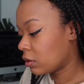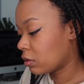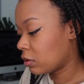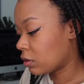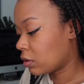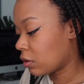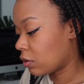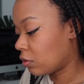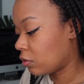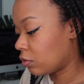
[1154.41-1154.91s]

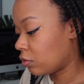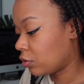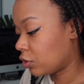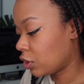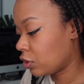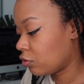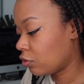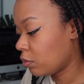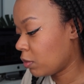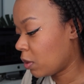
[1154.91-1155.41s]
So
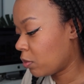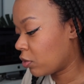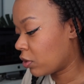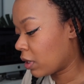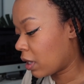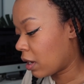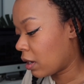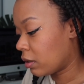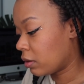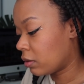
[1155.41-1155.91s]
just remember
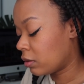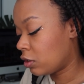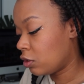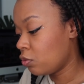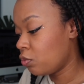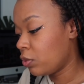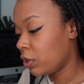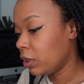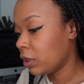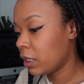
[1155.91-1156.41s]
that.
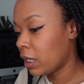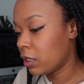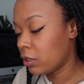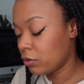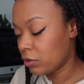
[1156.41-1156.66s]
You will get